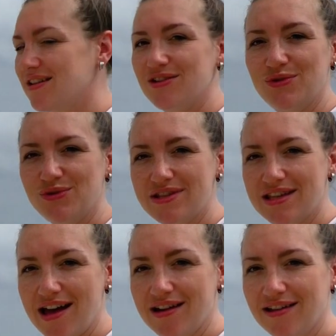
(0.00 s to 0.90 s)
and it all
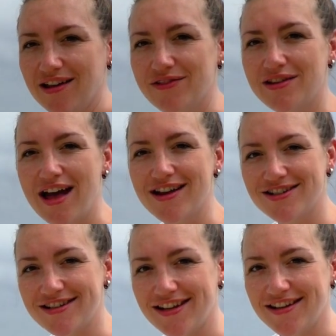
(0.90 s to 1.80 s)
started over in
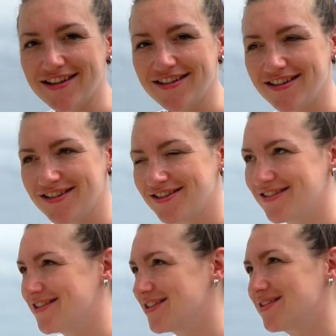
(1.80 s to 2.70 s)
Argentina.
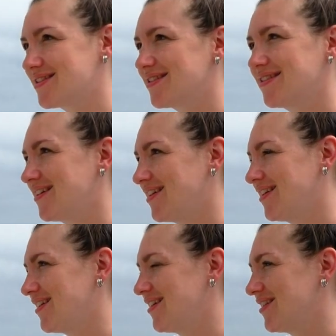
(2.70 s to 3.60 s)
Just,
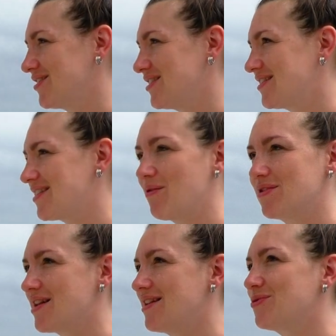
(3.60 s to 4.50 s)
just, I
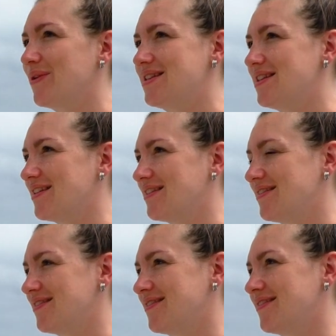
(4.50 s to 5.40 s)
was only 20 then.
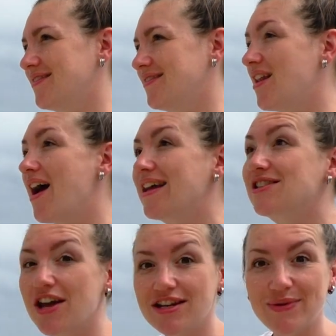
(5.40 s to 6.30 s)
No, I
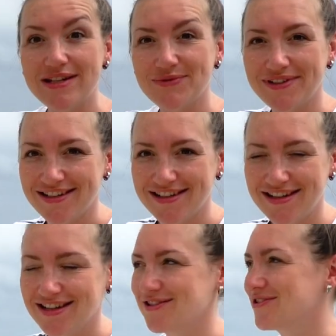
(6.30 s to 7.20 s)
had turned
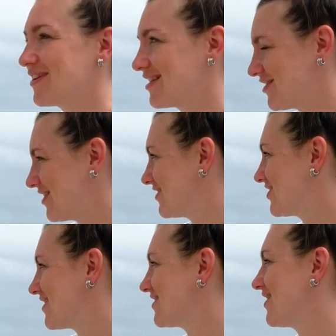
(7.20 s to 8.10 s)
21. That's not true. I turned,
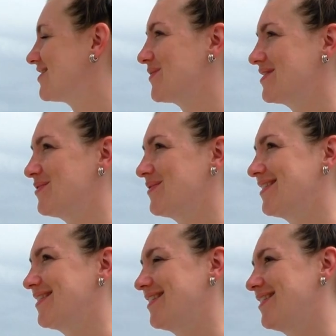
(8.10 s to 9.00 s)
just turned 21.
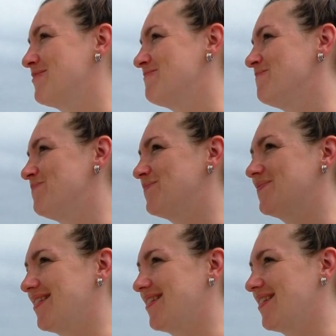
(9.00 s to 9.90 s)

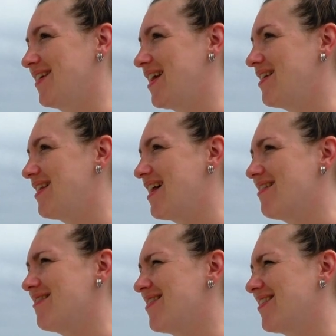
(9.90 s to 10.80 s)
And
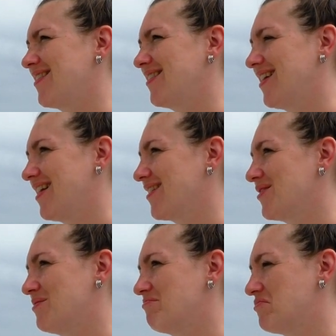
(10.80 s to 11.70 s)
now, like,
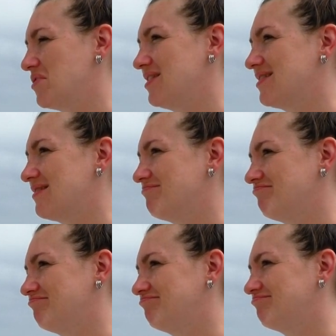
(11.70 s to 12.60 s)
what is it?
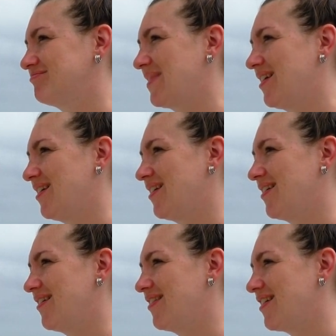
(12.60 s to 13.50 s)

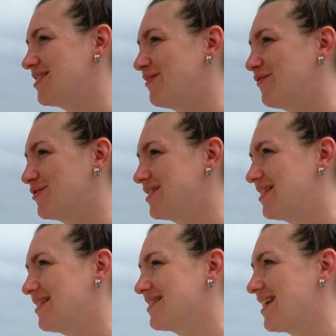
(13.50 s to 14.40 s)
13,
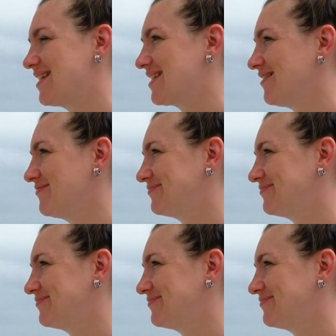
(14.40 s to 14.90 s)
14 years later.